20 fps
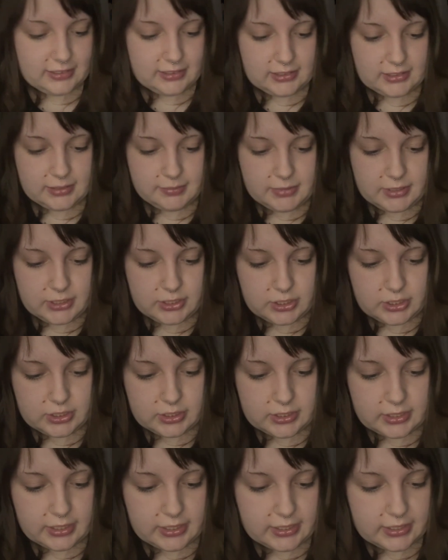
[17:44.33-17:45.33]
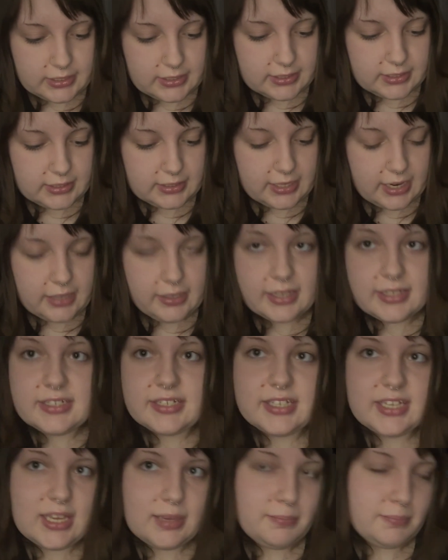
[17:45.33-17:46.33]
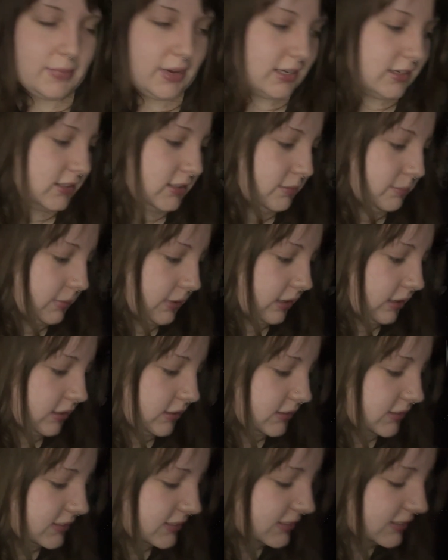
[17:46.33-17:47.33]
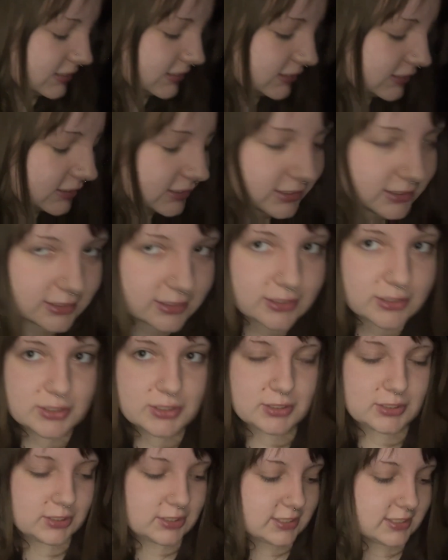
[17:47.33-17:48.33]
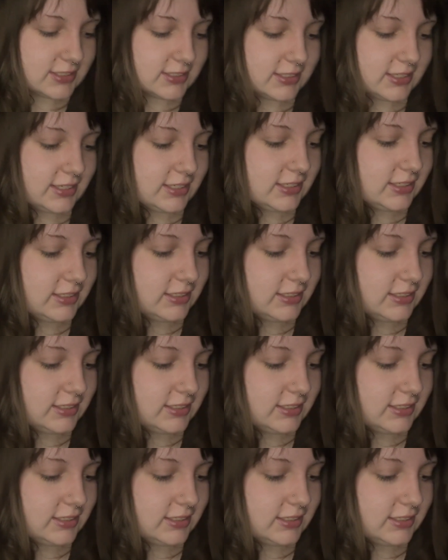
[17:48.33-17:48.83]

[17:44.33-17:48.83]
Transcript: Let me just, I like to keep mine in the box, just like,